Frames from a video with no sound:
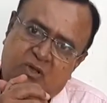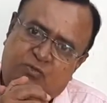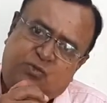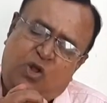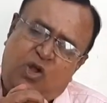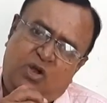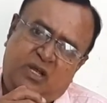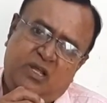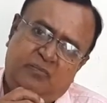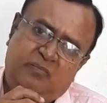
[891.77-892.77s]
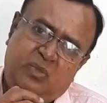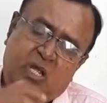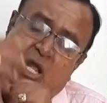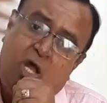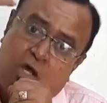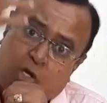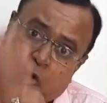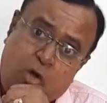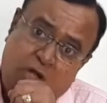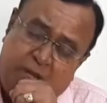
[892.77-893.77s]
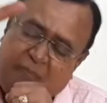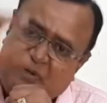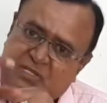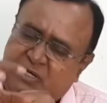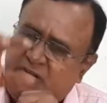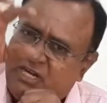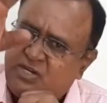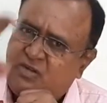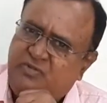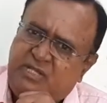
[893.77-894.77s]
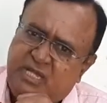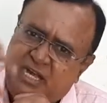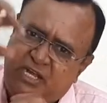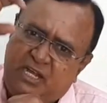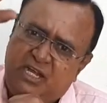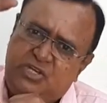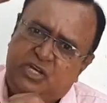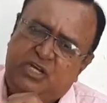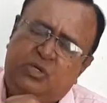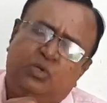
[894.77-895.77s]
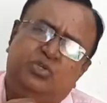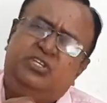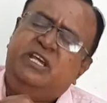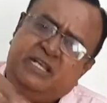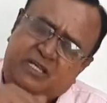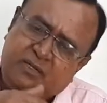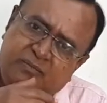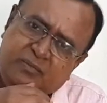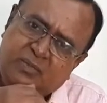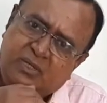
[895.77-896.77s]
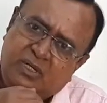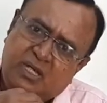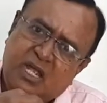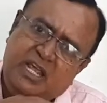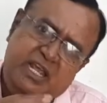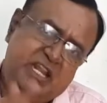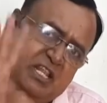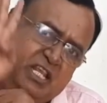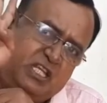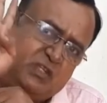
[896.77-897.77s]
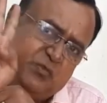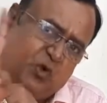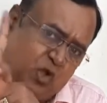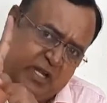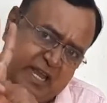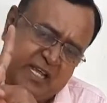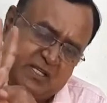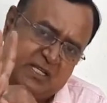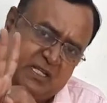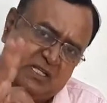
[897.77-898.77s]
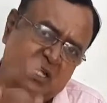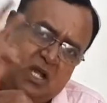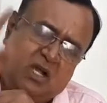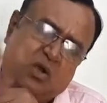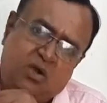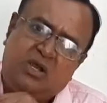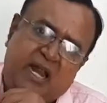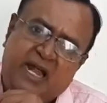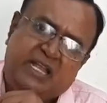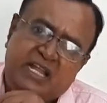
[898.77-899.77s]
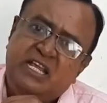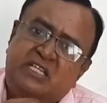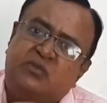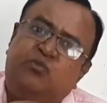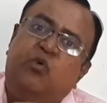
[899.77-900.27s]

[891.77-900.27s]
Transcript: fraud, wrong representation with the intention to cheat. In these 4 cases, contract is